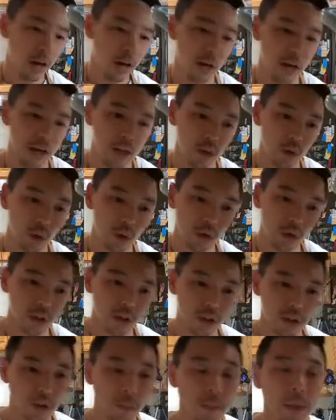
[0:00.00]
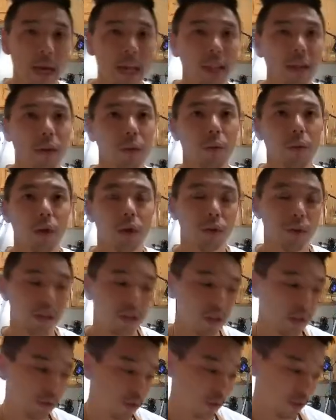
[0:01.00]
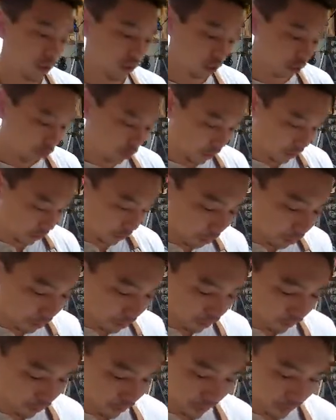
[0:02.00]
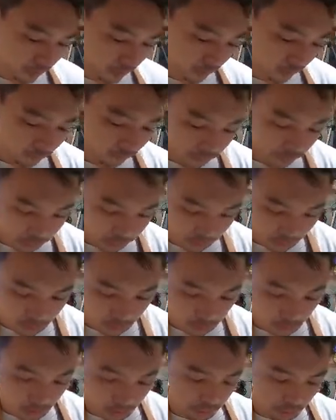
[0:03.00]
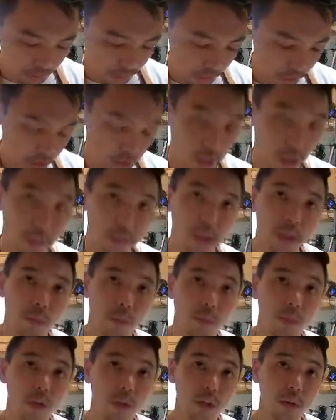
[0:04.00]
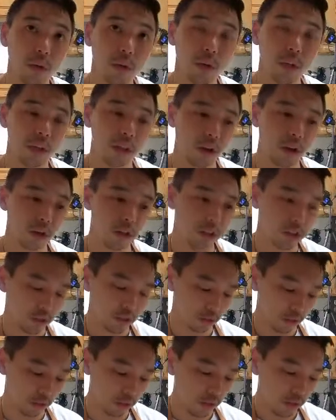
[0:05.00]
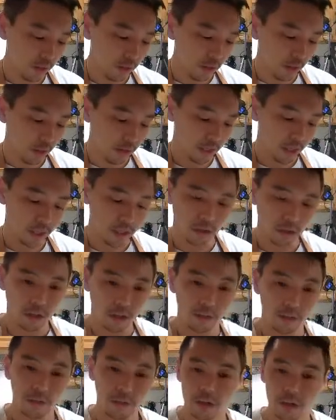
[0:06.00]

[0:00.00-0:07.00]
in order to combat that, we're going to do a couple of things. The first thing that we're doing is chopping them really, really large. So again, they're in very